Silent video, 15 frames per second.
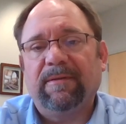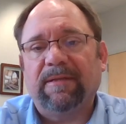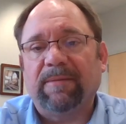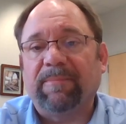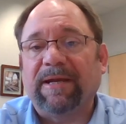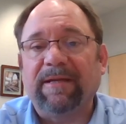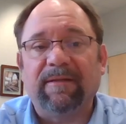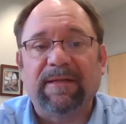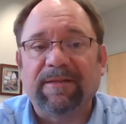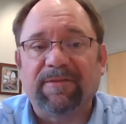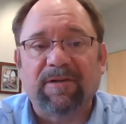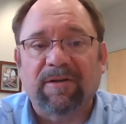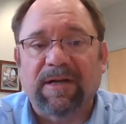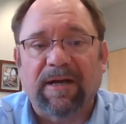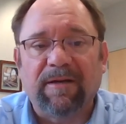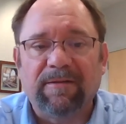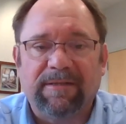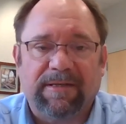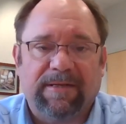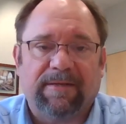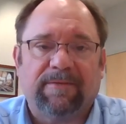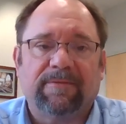They might let their guard
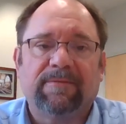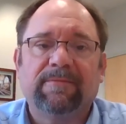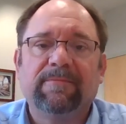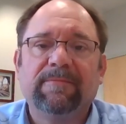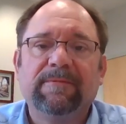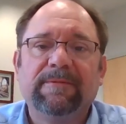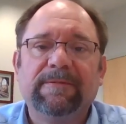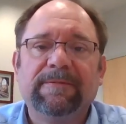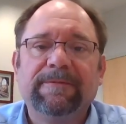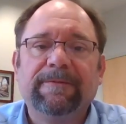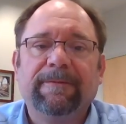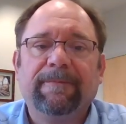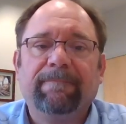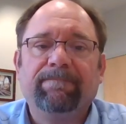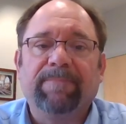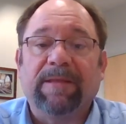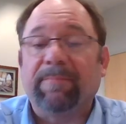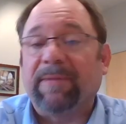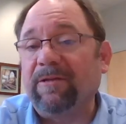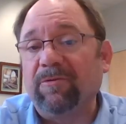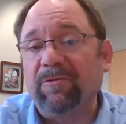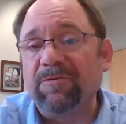down. They
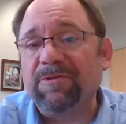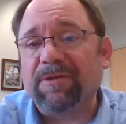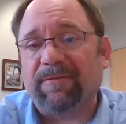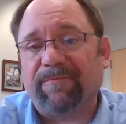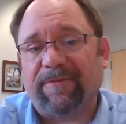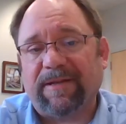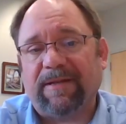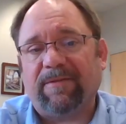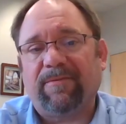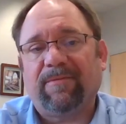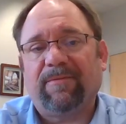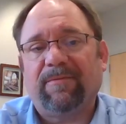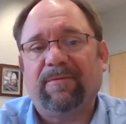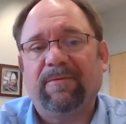might lose their faith.